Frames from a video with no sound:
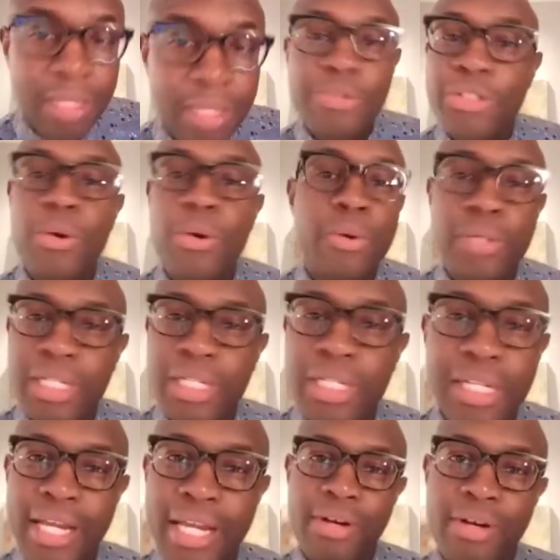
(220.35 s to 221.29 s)
I'm totally
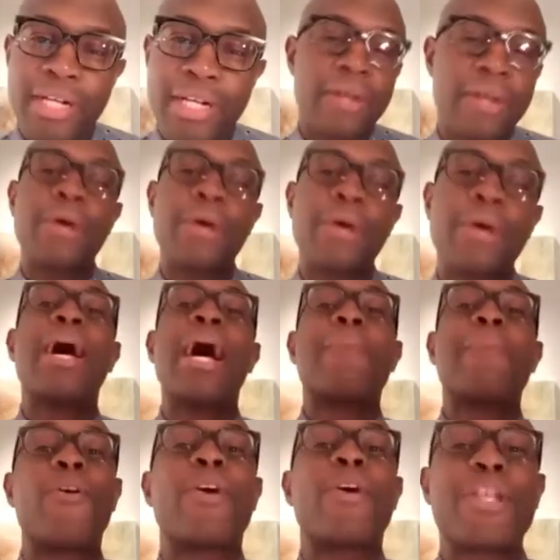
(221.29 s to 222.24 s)
lying right now. No,
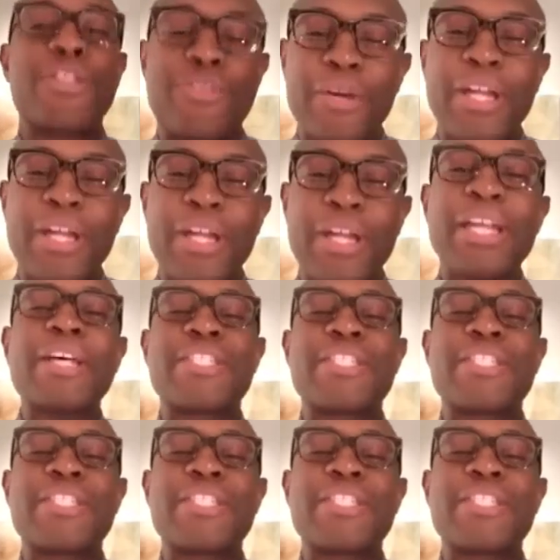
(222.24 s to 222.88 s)
I'm 43.